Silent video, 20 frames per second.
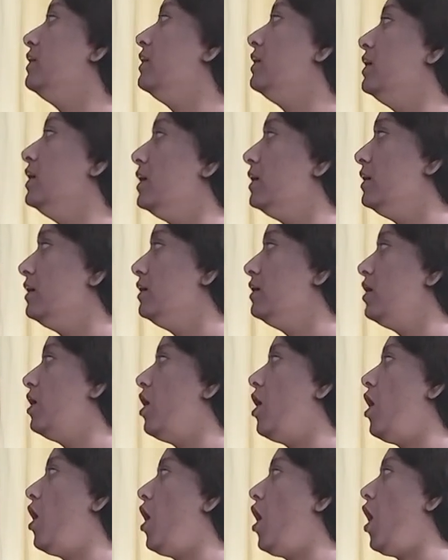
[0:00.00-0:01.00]
her,
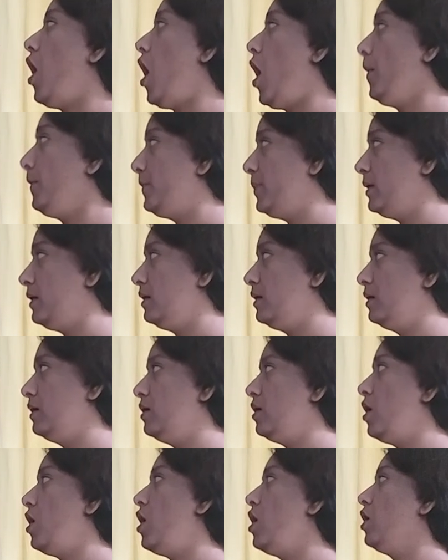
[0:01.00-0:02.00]
op,
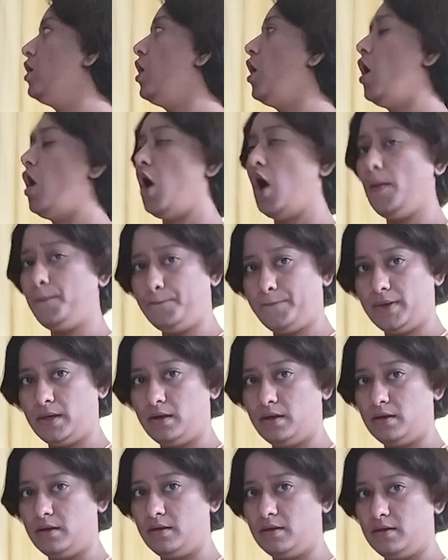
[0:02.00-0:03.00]
hop,
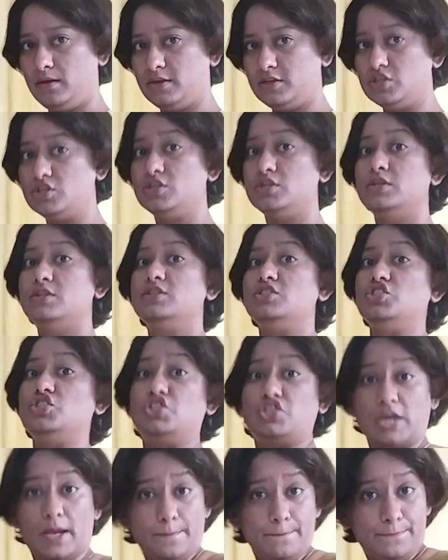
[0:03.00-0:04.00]

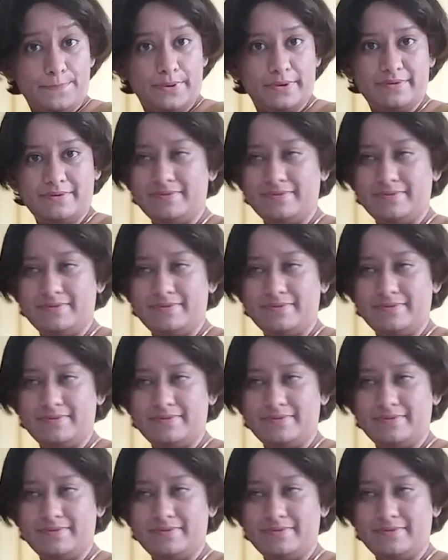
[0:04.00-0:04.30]
jump,